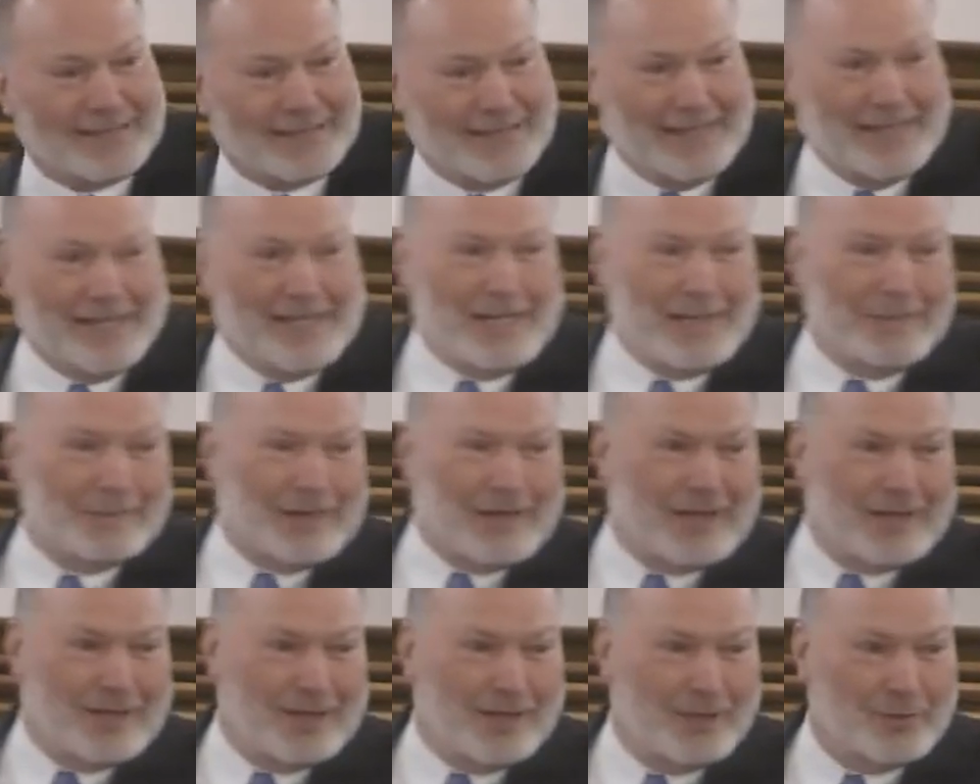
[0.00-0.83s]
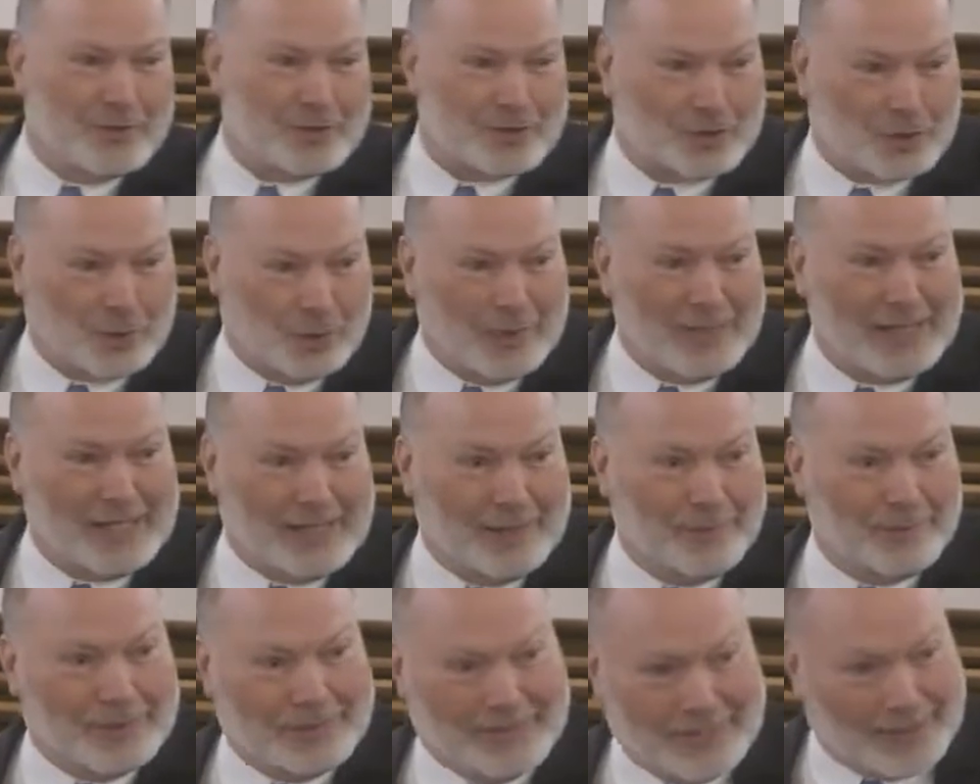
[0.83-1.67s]
to anybody who was
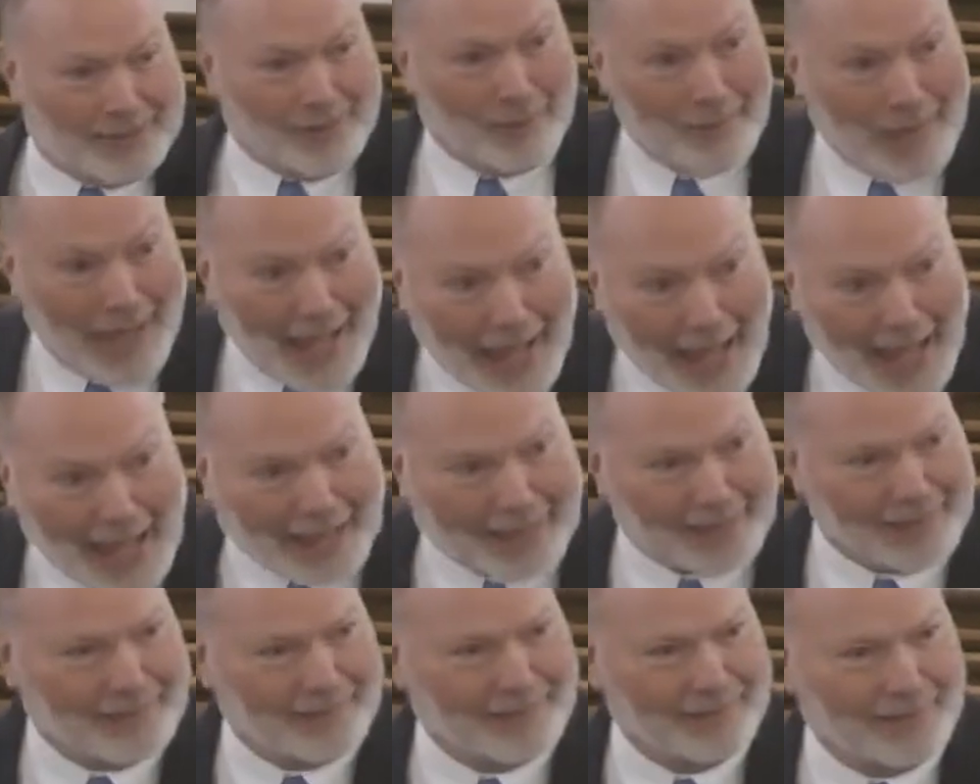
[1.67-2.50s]
20 when you go back?